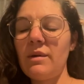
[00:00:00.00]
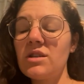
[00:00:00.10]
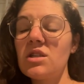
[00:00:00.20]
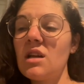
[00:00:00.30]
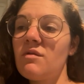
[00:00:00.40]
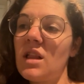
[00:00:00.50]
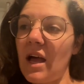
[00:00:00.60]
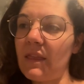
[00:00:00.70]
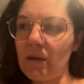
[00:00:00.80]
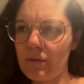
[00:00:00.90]
actually kind of
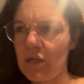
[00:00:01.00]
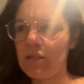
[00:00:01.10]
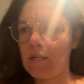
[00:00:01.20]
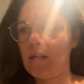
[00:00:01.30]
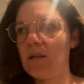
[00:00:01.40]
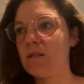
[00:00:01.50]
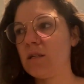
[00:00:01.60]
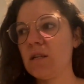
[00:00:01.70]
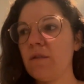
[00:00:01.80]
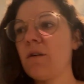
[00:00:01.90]
glad that I was lazy and
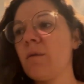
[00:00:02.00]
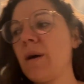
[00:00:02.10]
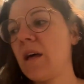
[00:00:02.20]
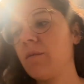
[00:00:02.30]
didn't give her a bath